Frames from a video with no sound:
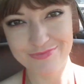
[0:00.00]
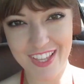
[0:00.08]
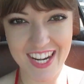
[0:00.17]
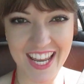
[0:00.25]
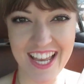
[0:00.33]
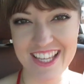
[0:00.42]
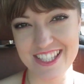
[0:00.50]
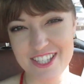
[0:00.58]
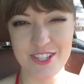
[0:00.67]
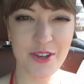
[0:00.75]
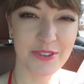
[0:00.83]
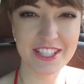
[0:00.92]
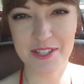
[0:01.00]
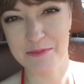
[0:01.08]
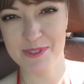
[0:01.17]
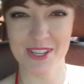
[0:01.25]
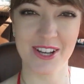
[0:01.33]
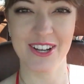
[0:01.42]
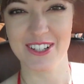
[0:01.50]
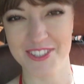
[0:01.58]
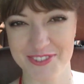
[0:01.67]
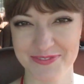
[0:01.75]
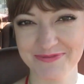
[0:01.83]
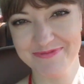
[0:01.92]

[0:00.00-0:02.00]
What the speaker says: And it has its own theme song.